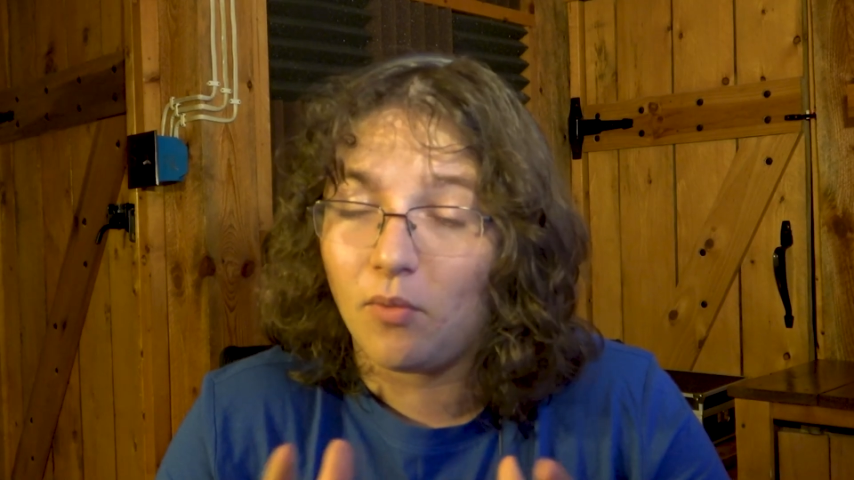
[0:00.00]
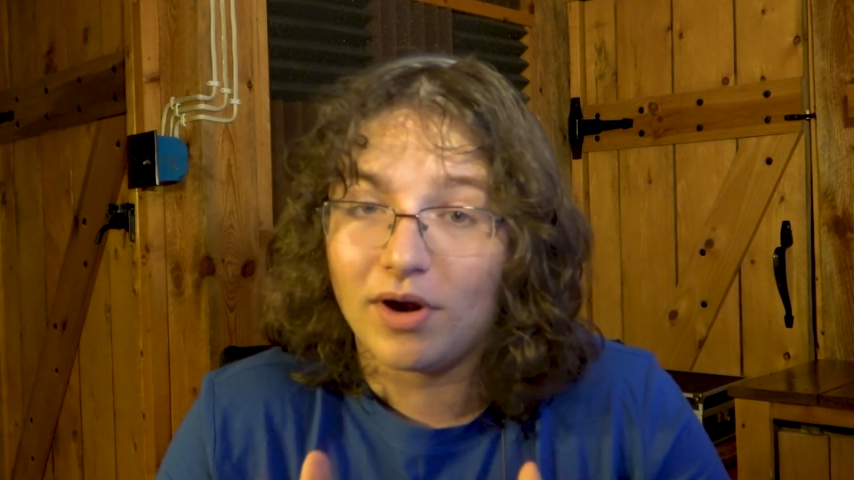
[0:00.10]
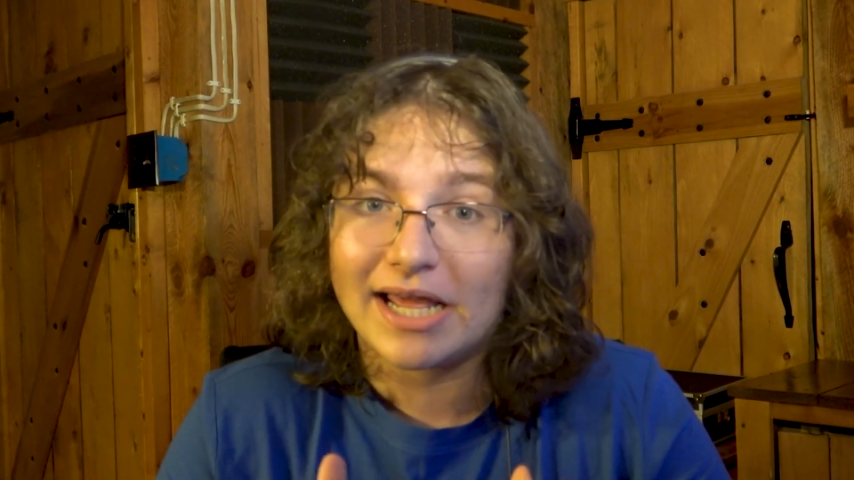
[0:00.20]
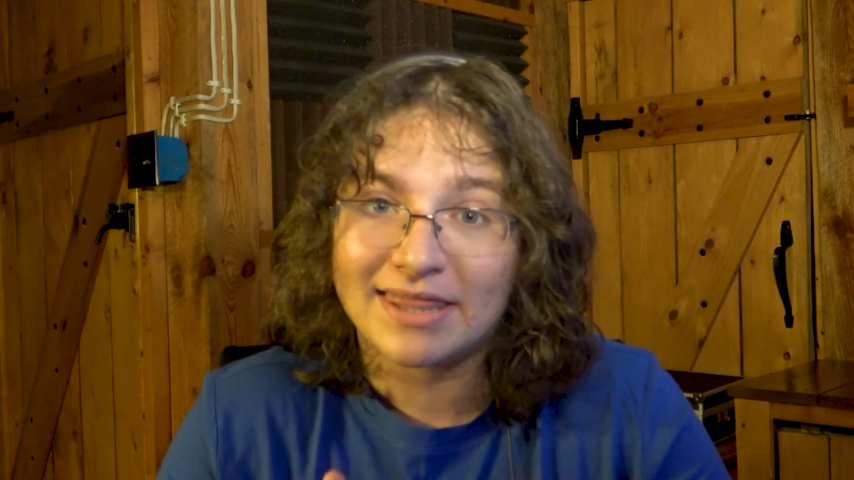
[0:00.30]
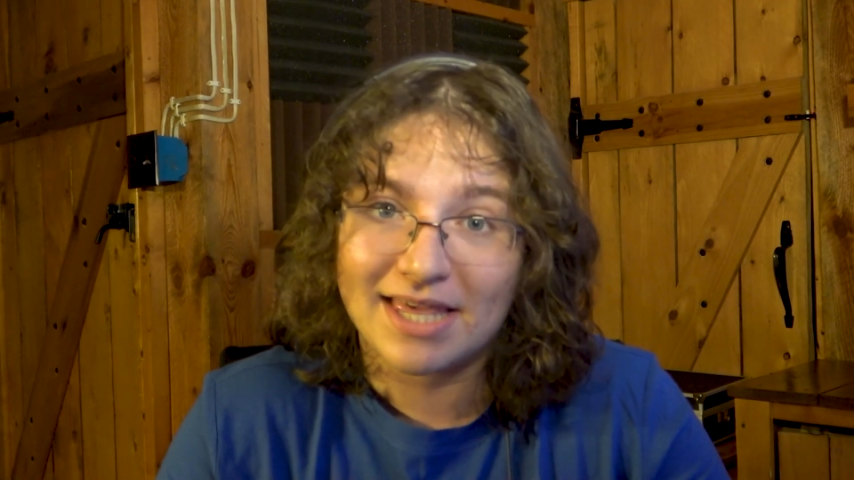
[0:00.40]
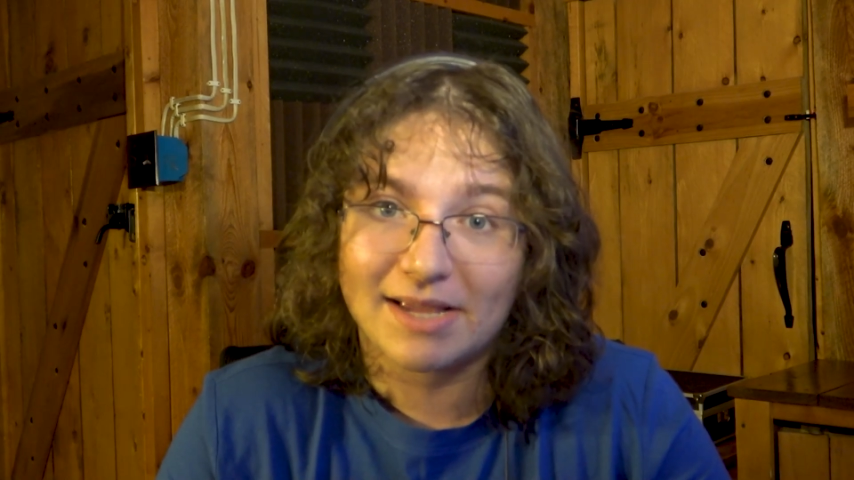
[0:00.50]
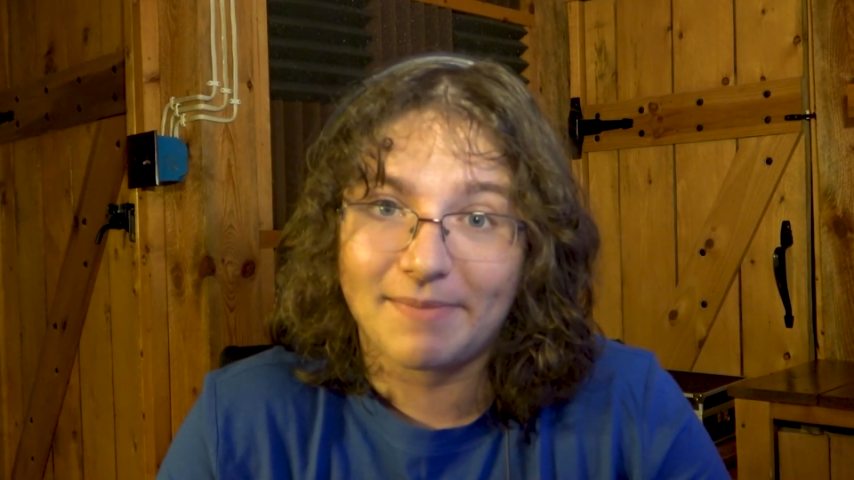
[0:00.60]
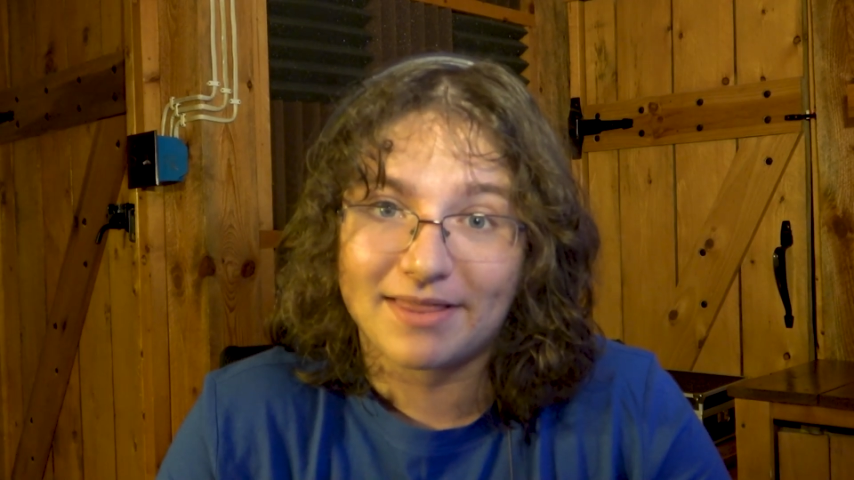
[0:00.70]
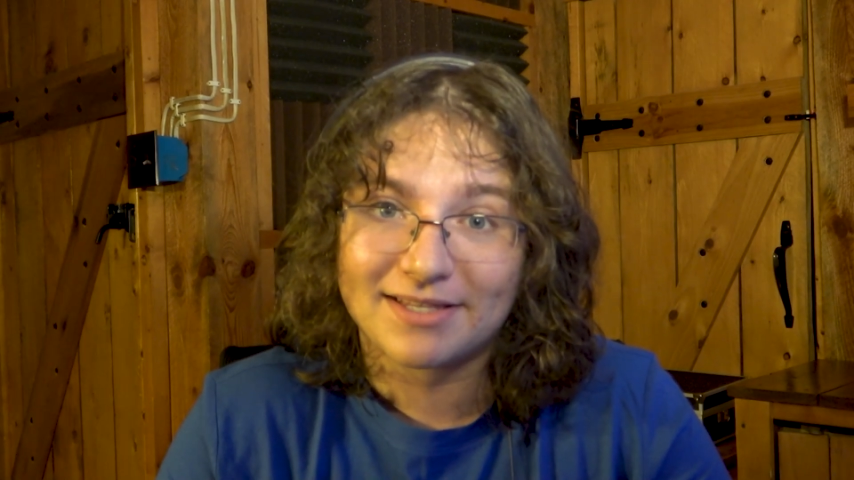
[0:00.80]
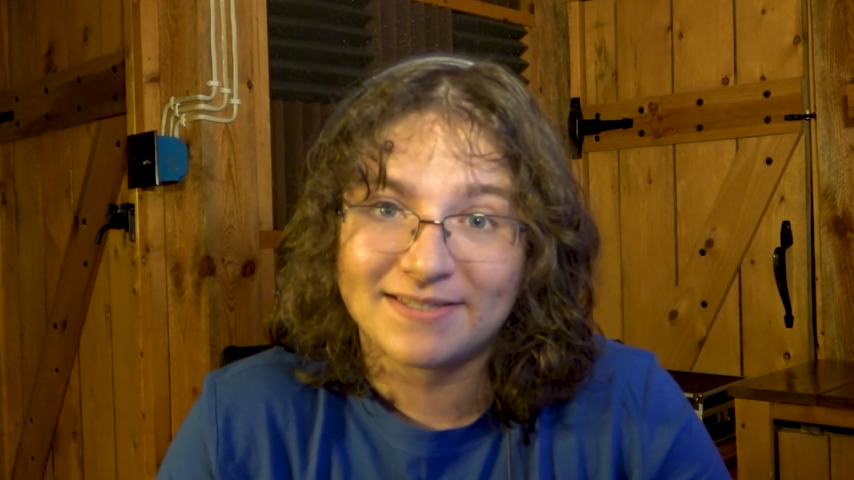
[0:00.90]
on what I think
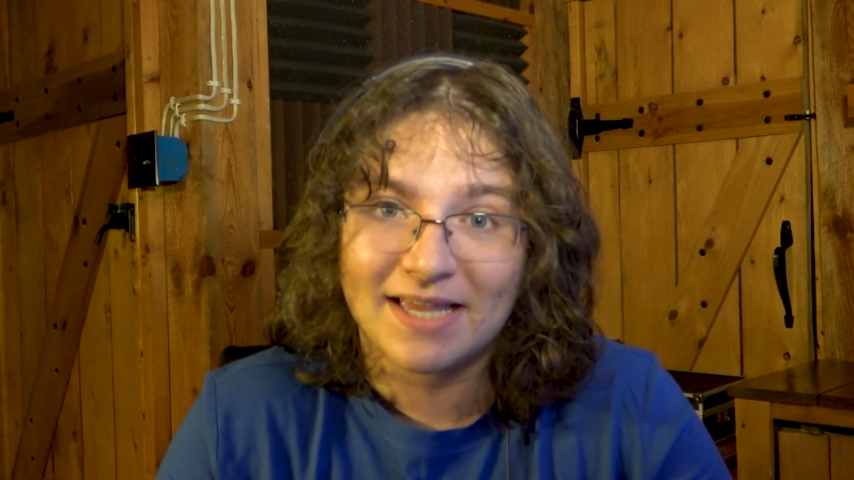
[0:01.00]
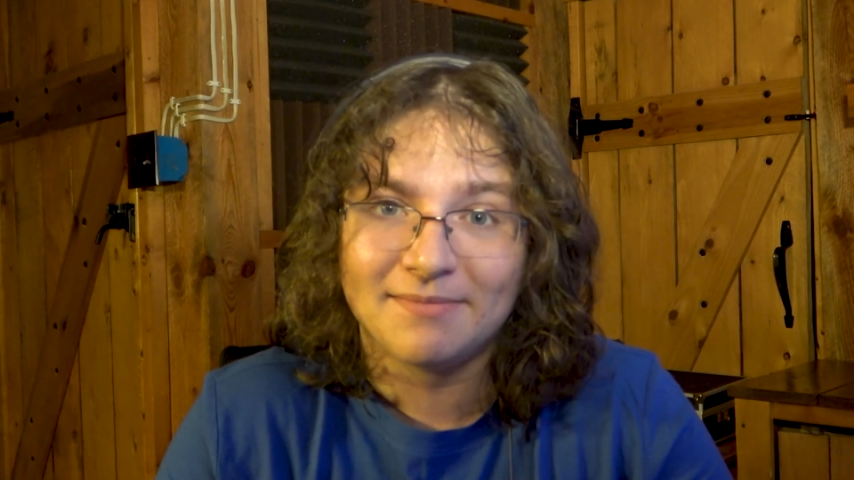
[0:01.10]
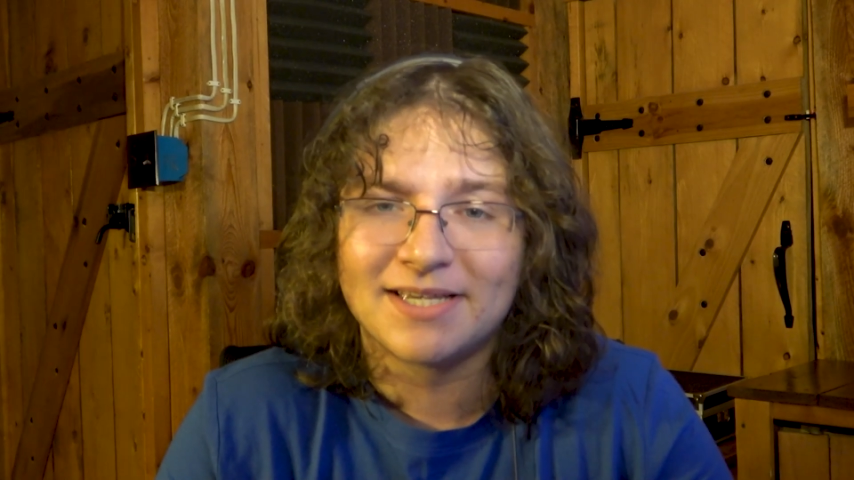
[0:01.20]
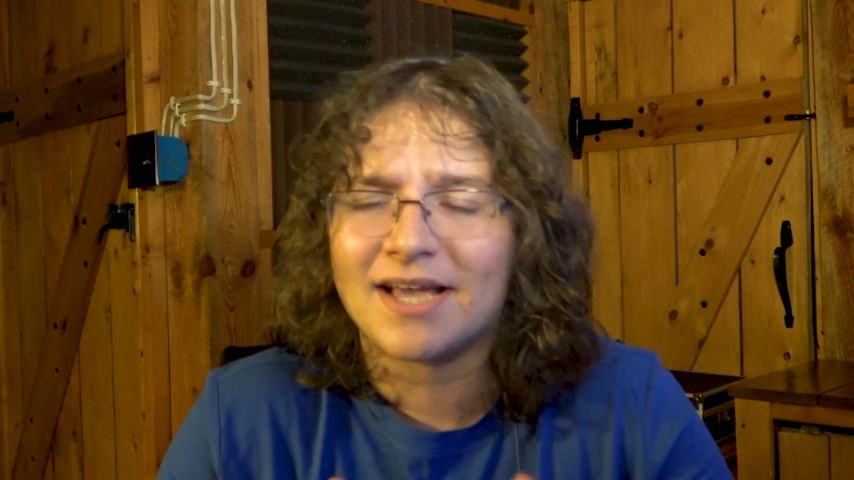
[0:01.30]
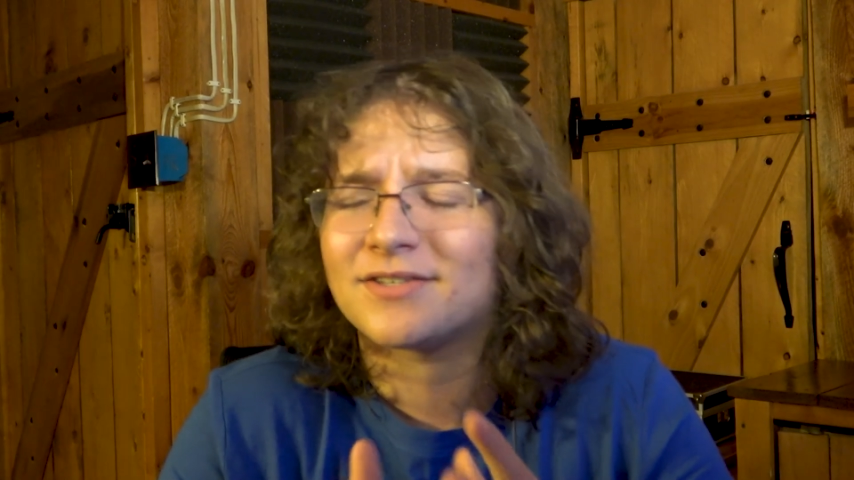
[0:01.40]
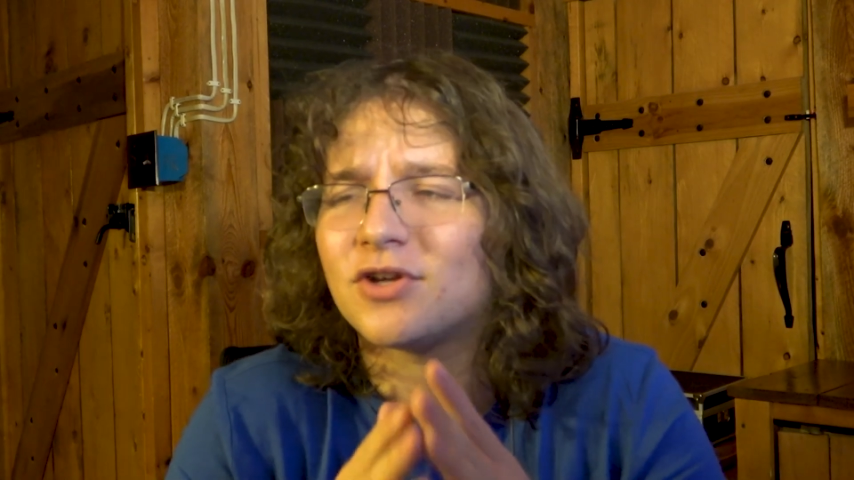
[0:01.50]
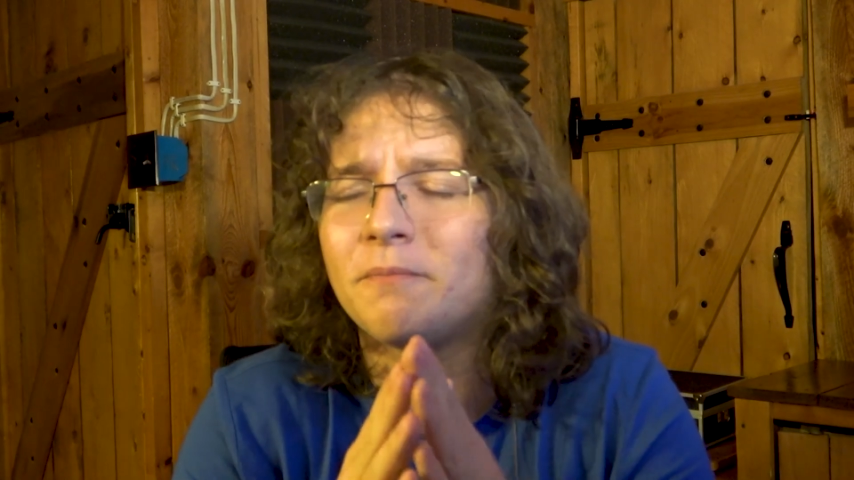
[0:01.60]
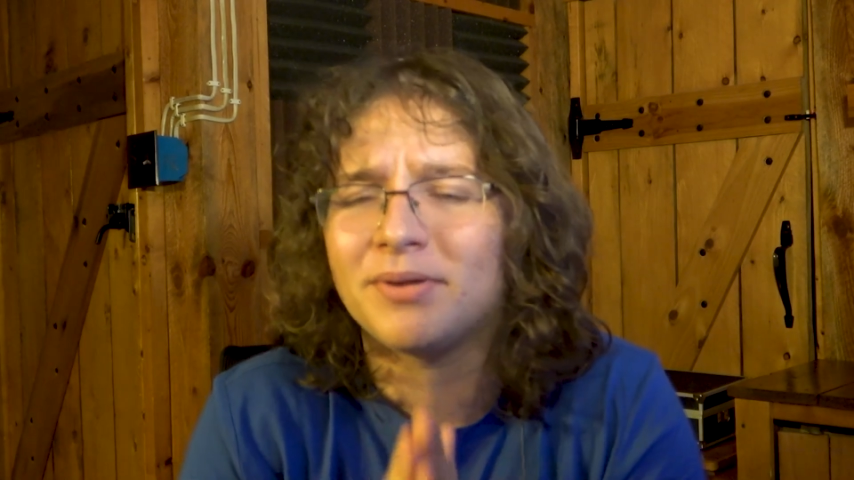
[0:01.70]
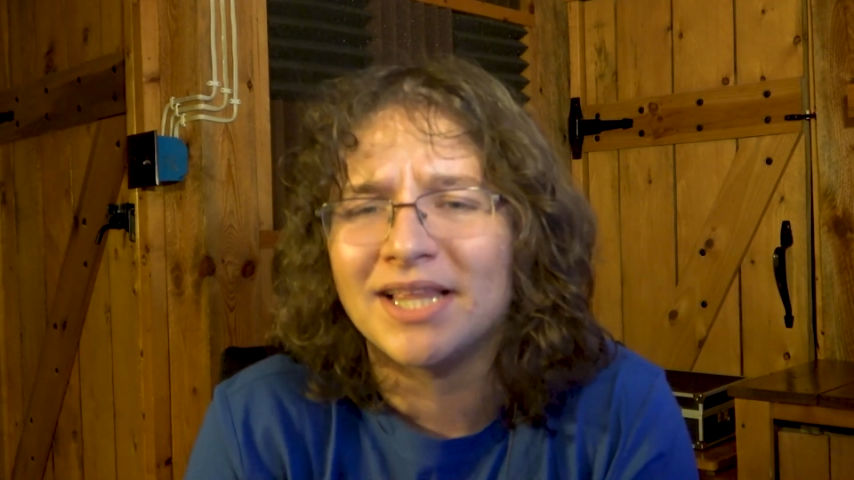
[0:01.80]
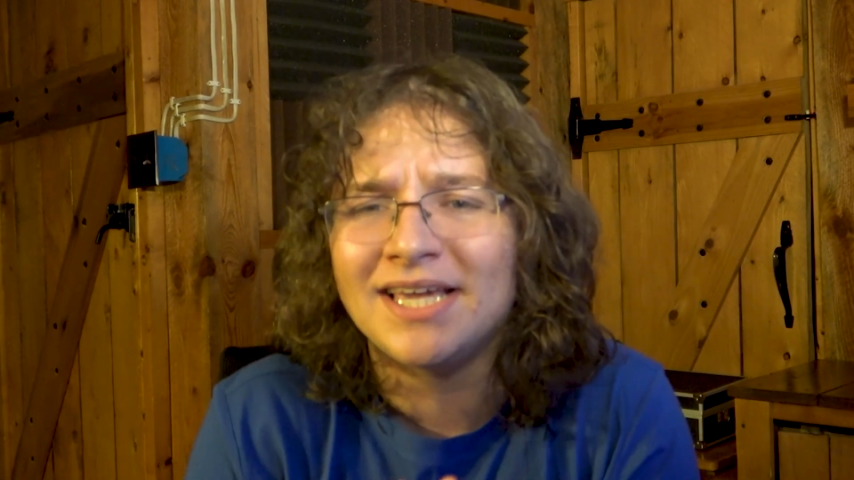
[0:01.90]
about the Steam Deck,
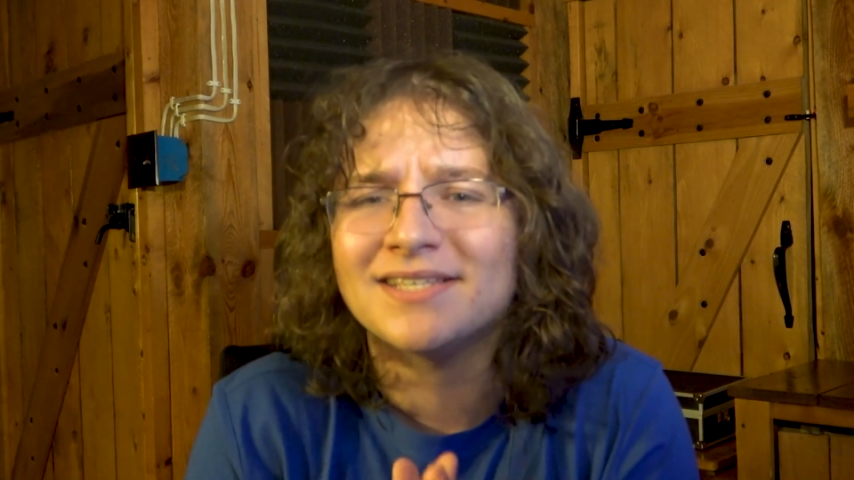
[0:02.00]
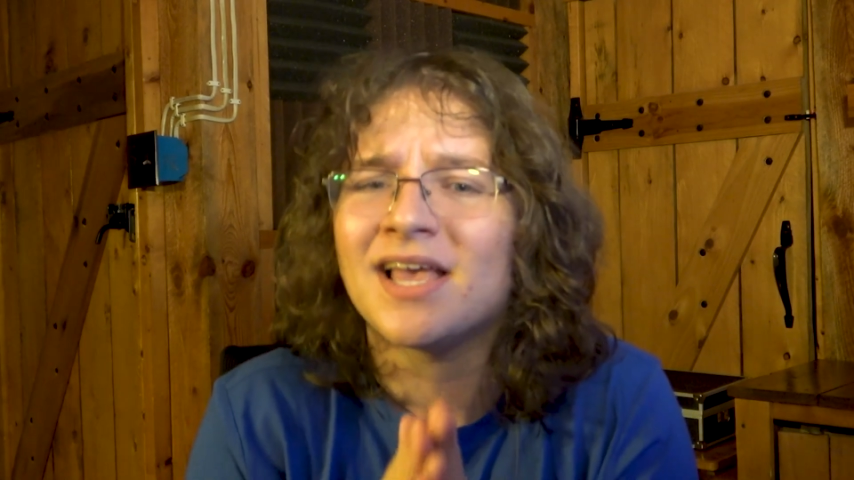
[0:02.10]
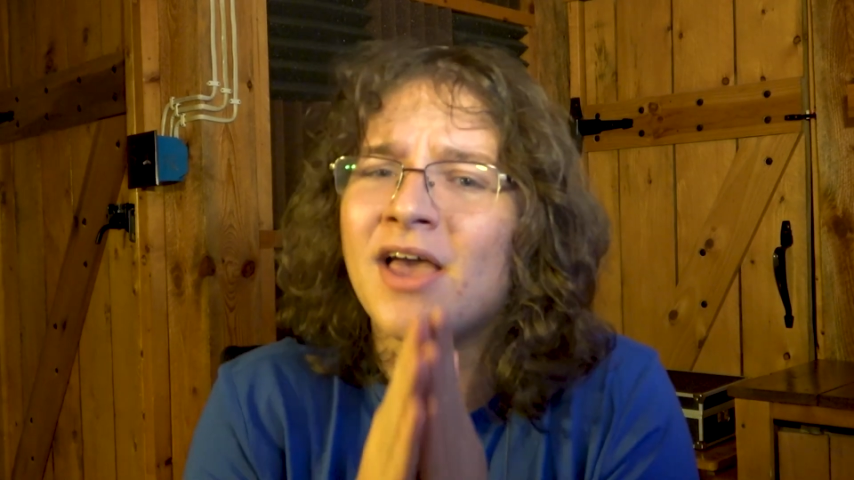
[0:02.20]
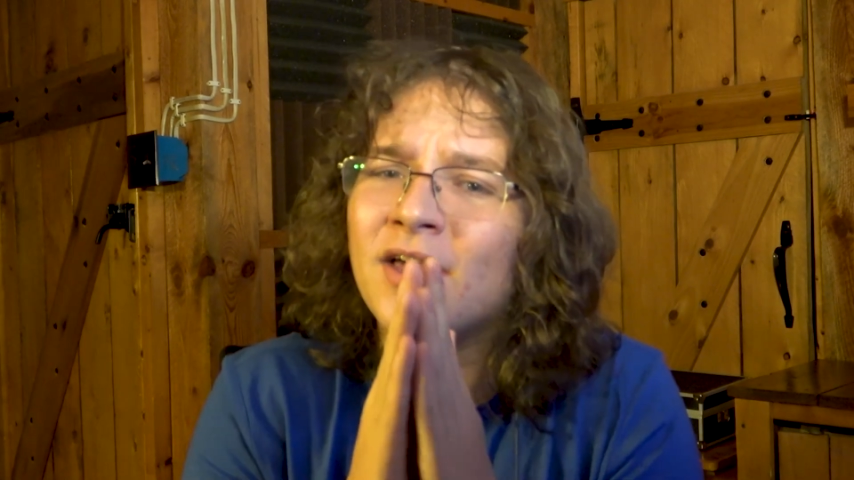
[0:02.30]
so please